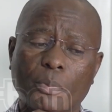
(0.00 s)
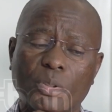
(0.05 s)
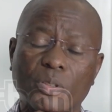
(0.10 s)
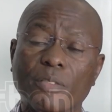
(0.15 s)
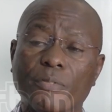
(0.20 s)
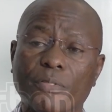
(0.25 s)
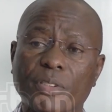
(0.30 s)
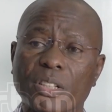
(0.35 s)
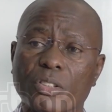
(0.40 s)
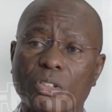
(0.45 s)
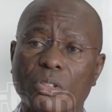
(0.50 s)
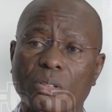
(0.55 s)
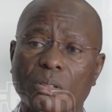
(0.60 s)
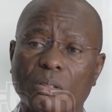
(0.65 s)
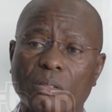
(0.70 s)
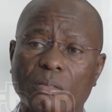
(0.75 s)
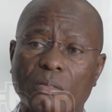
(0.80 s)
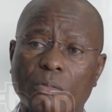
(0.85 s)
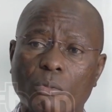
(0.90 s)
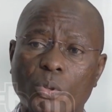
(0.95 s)

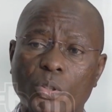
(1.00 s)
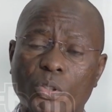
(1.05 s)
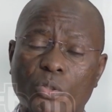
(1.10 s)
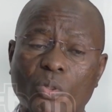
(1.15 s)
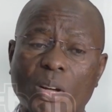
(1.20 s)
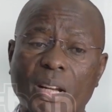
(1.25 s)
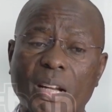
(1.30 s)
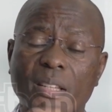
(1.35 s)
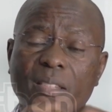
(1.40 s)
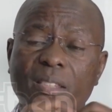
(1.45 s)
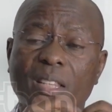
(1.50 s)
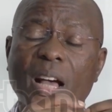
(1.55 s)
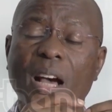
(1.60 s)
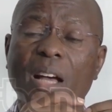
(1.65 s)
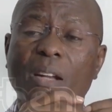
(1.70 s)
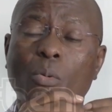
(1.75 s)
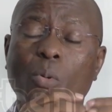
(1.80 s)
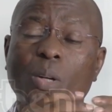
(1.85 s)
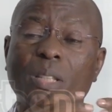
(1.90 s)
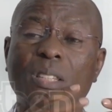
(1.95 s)
motivation was to
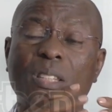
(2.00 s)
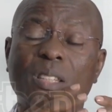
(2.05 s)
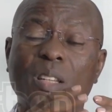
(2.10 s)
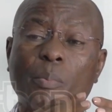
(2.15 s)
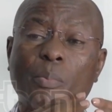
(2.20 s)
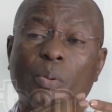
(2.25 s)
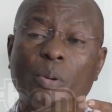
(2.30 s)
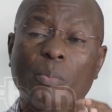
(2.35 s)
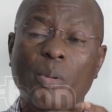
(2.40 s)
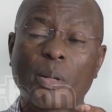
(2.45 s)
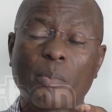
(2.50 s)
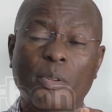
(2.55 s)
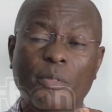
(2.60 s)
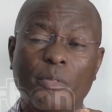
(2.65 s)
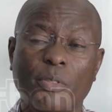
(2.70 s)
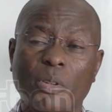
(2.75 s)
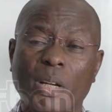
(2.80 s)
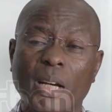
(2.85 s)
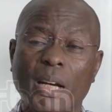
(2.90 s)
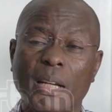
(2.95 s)
understand what is the problem
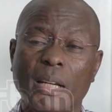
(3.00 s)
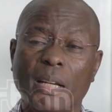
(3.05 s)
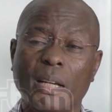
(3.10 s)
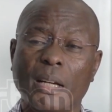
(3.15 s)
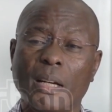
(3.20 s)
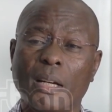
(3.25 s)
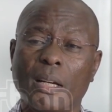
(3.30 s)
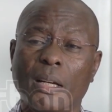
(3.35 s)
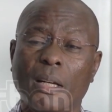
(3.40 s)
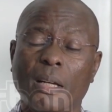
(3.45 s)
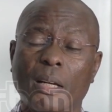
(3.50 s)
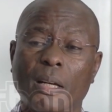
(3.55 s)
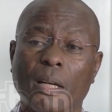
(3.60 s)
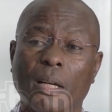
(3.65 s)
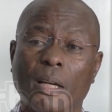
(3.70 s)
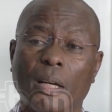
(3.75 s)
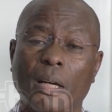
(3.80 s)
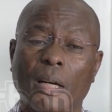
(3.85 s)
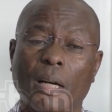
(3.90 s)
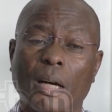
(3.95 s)
of Uganda,
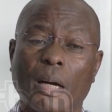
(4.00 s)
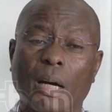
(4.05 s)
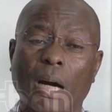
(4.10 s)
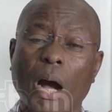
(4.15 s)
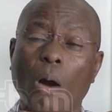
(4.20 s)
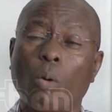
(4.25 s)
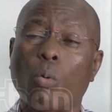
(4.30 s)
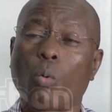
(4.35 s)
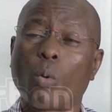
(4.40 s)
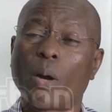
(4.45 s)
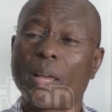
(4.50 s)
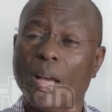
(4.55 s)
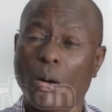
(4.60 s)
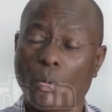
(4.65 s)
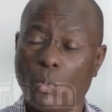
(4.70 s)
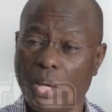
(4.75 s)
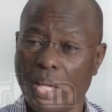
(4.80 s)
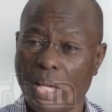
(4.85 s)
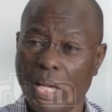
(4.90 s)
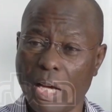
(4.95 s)
where
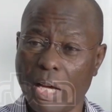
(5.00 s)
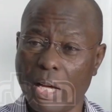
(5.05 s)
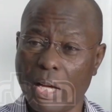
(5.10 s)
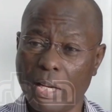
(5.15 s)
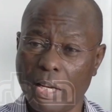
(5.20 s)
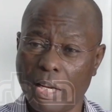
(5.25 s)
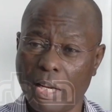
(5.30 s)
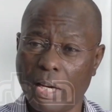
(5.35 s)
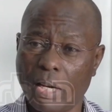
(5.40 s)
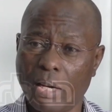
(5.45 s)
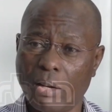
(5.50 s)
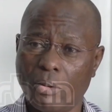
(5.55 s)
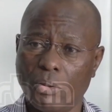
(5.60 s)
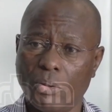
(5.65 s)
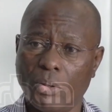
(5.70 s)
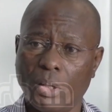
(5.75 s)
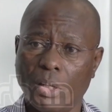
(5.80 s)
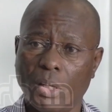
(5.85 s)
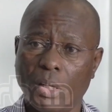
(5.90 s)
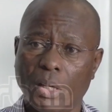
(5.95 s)
we are
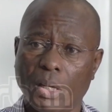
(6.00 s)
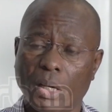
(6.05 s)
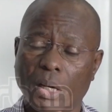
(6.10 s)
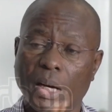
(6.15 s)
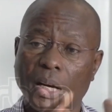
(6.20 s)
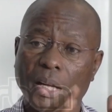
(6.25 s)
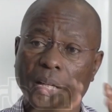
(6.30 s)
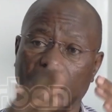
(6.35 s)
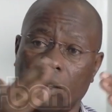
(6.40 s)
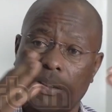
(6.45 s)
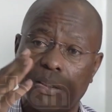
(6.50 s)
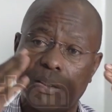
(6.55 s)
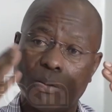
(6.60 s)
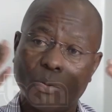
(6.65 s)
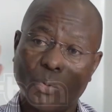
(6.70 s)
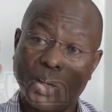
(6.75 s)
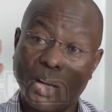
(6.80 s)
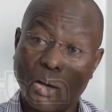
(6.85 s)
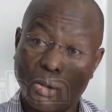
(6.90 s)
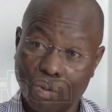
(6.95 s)
now, and
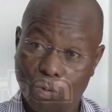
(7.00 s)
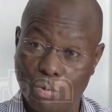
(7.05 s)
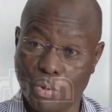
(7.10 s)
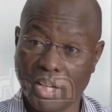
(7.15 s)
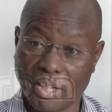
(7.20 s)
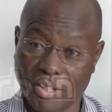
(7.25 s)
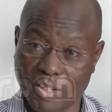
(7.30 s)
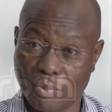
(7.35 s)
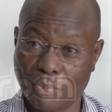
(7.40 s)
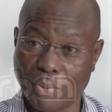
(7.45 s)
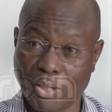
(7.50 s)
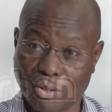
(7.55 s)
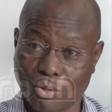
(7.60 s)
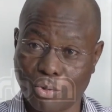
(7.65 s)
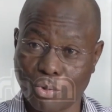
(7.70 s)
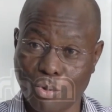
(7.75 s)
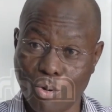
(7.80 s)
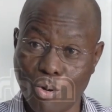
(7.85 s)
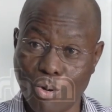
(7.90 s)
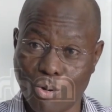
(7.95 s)
where do we expect
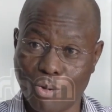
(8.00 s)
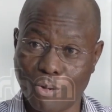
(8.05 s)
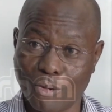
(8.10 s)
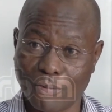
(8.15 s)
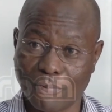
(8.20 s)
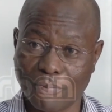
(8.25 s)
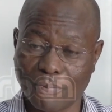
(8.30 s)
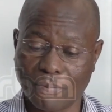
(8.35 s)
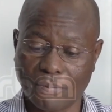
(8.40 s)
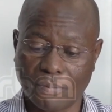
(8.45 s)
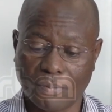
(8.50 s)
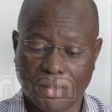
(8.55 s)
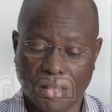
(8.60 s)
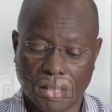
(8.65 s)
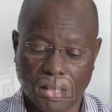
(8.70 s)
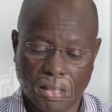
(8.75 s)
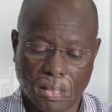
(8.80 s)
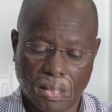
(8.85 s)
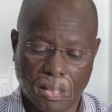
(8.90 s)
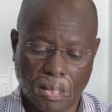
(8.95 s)
to go.
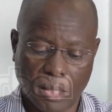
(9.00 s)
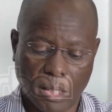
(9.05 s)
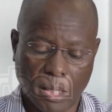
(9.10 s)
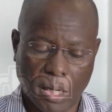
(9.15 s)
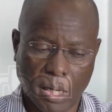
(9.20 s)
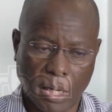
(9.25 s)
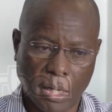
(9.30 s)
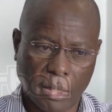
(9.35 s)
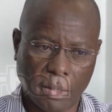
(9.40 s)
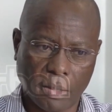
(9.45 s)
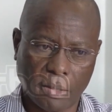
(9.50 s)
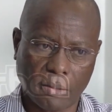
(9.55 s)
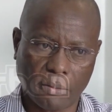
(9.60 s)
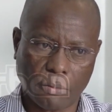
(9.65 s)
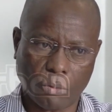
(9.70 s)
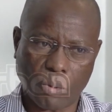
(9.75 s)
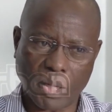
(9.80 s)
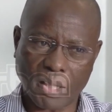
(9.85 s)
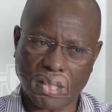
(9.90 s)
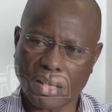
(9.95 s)

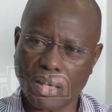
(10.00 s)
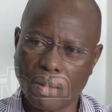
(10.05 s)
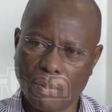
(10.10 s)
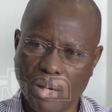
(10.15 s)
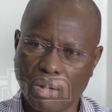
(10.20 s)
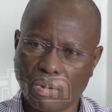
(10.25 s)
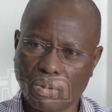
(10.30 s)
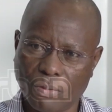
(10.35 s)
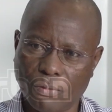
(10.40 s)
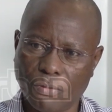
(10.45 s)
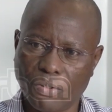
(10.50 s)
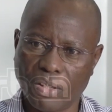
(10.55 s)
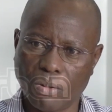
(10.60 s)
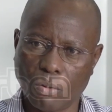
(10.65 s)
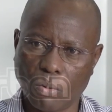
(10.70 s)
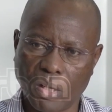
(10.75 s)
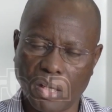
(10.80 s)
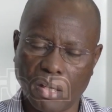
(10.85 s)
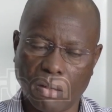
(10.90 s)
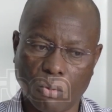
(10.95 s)
And what came out very
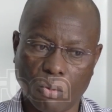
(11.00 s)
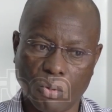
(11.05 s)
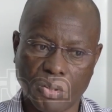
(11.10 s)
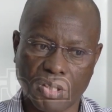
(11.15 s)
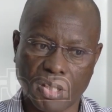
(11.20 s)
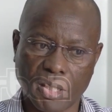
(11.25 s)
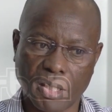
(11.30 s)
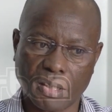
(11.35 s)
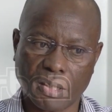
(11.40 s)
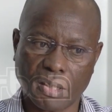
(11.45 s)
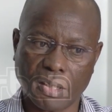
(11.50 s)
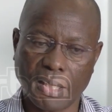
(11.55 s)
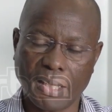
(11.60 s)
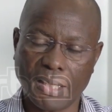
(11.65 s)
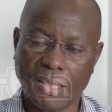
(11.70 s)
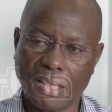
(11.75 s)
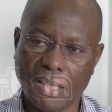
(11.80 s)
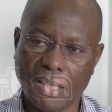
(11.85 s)
well was that they